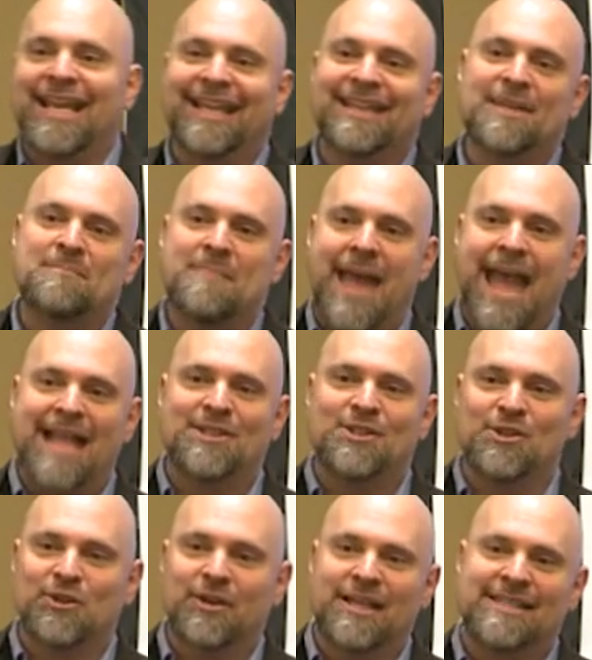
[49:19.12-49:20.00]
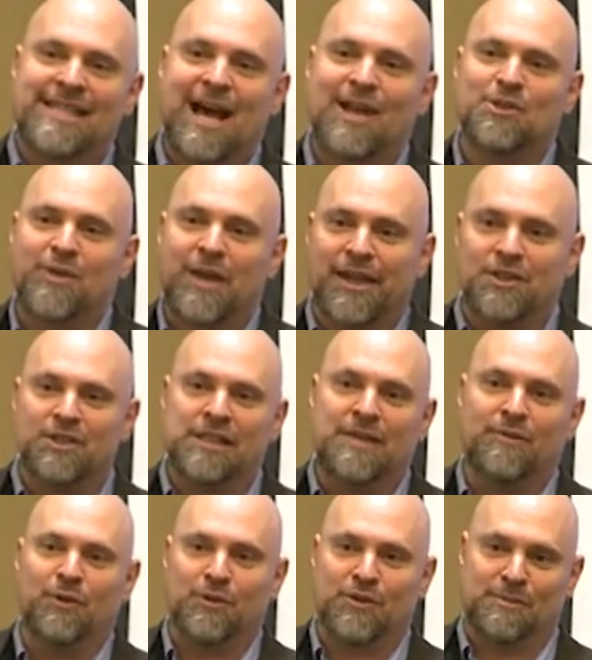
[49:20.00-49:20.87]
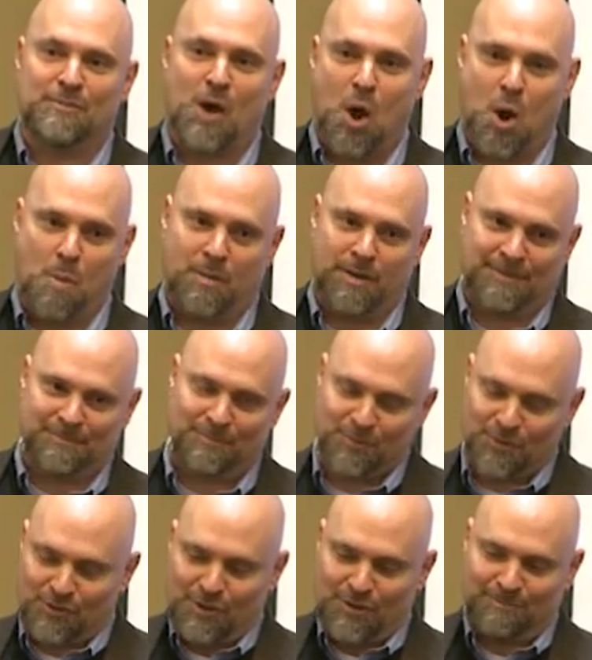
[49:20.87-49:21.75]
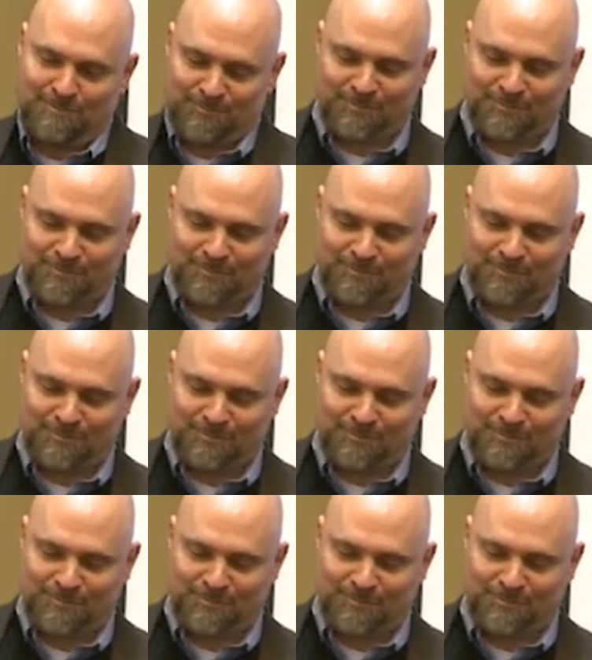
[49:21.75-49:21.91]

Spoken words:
get the bad stories out so I can leave you with some hope. So